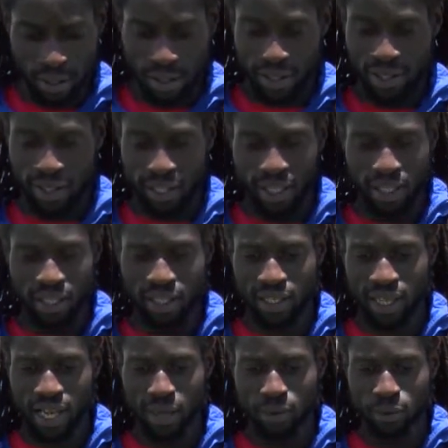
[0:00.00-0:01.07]
I think the key to
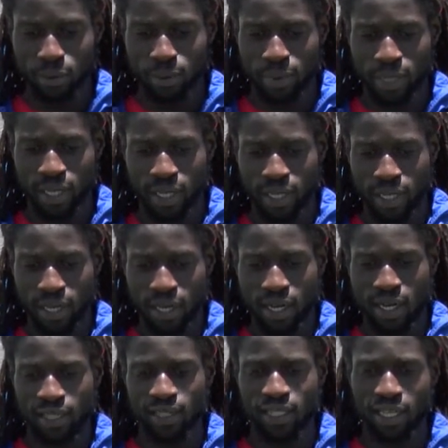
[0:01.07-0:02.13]
the games will be
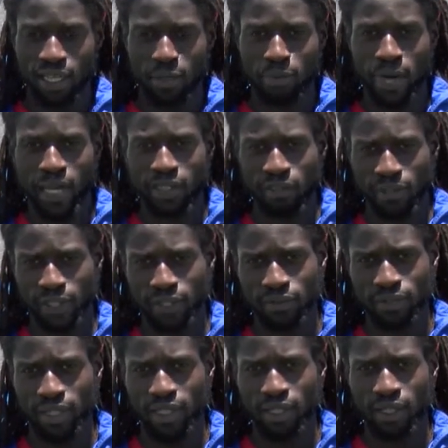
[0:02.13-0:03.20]
staying compact
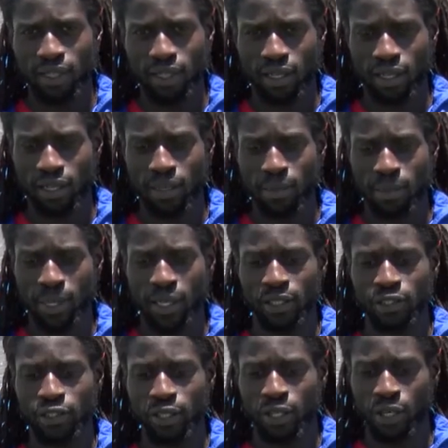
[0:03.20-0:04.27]
defensively,
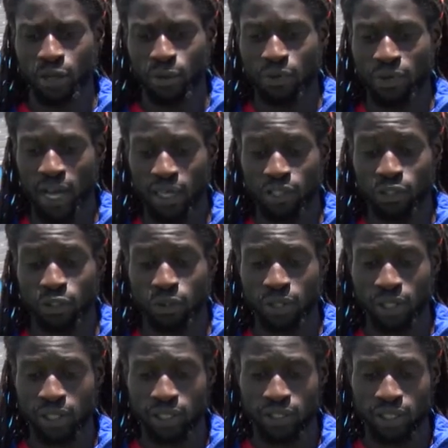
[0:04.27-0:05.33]
making sure we've gotten two
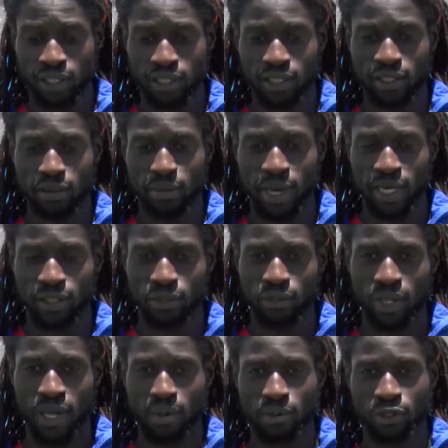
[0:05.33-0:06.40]
clean sheets the past two
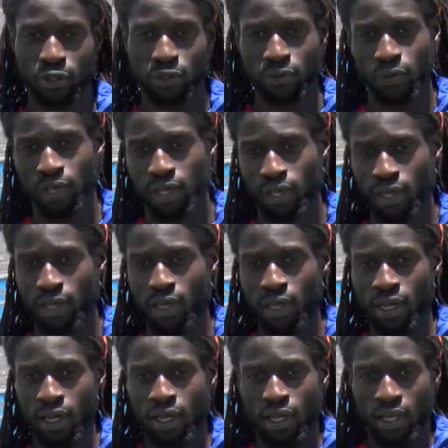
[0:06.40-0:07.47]
games. So if we can
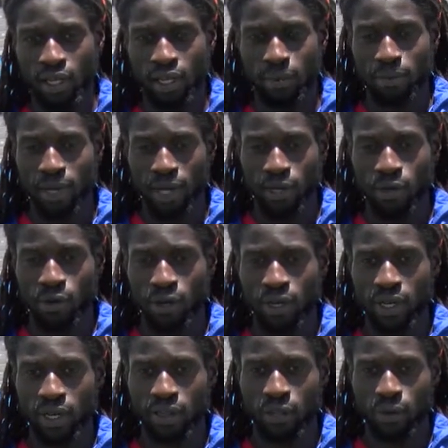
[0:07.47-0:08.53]
keep that
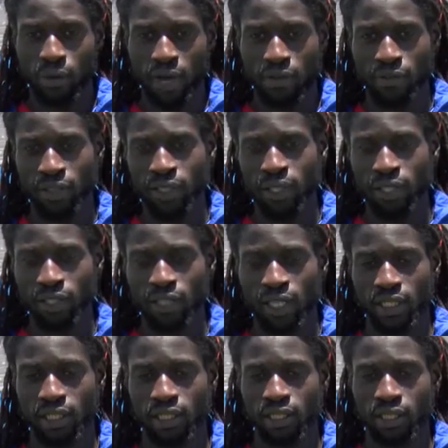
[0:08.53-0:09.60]
going, I think we'll have a
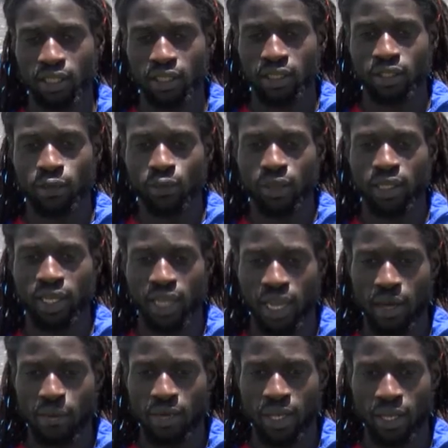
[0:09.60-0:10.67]
chance to win the
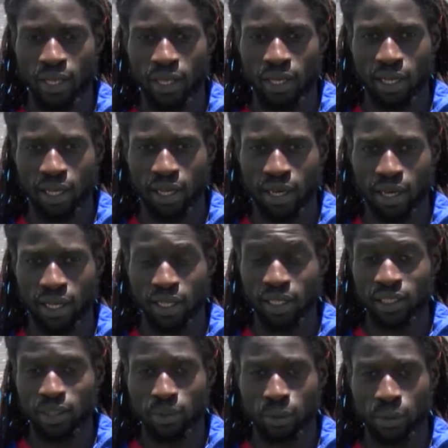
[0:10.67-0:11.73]
game and get at
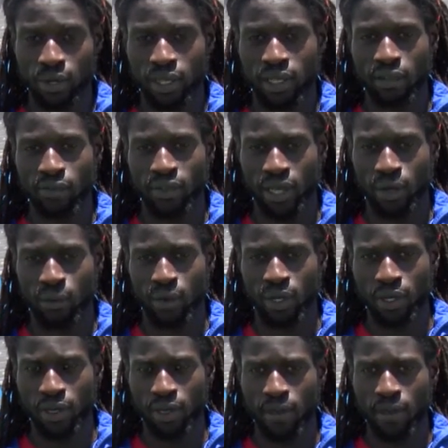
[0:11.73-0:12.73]
least a point, if not a win.